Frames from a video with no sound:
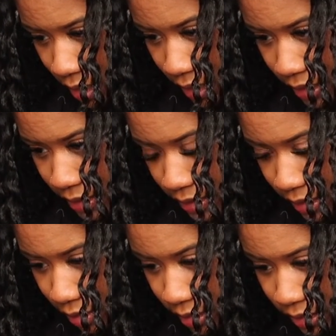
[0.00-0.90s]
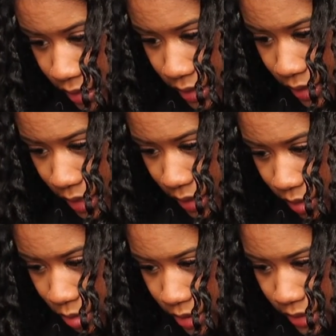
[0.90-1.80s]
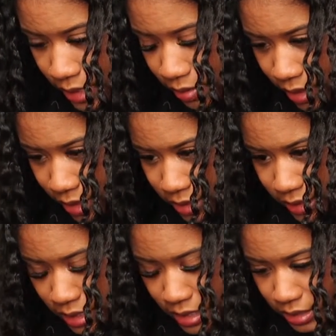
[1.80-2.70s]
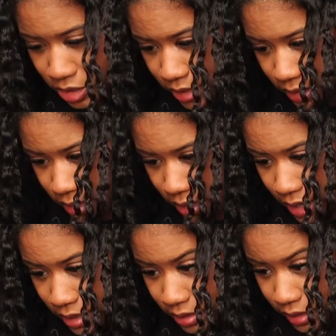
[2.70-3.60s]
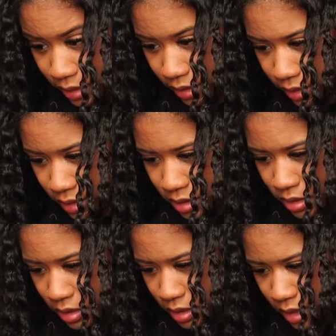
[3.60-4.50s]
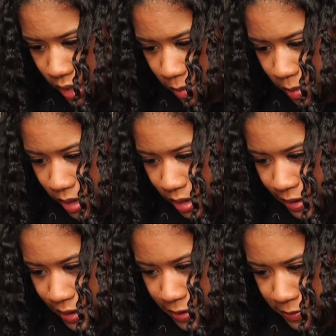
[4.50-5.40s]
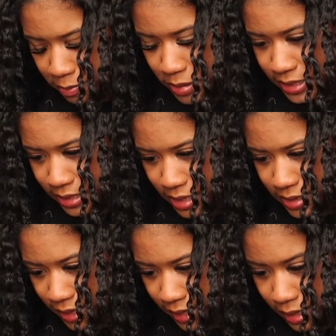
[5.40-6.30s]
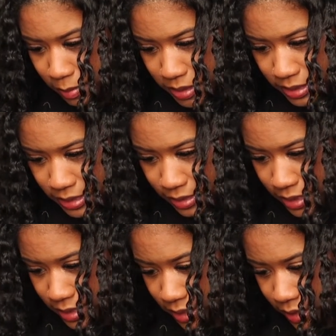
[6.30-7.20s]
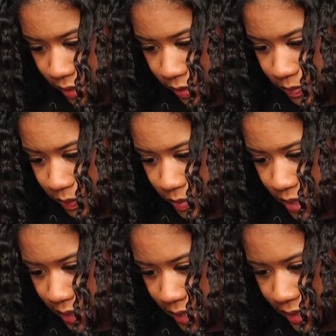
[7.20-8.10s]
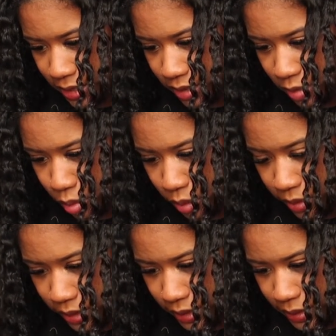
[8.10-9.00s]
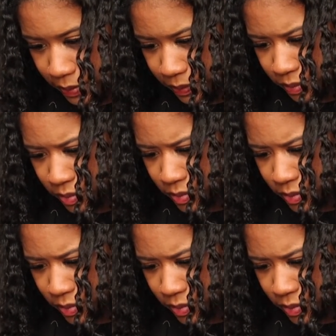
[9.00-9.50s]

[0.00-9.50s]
and it's out of stock, or it's not even out of stock, it's just not there. Um, I because on the app it said that's there, I asked an employee,